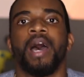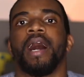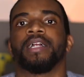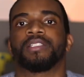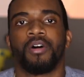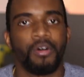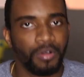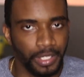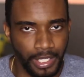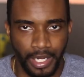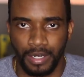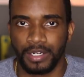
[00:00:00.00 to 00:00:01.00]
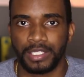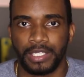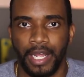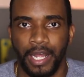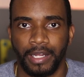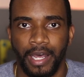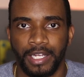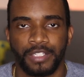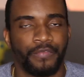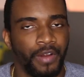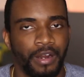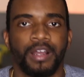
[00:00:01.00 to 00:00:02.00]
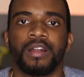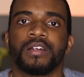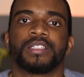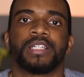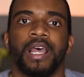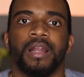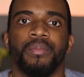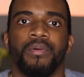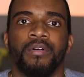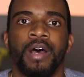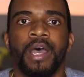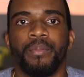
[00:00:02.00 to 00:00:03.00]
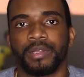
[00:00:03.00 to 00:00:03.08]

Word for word: I totally understand that. It's very understandable.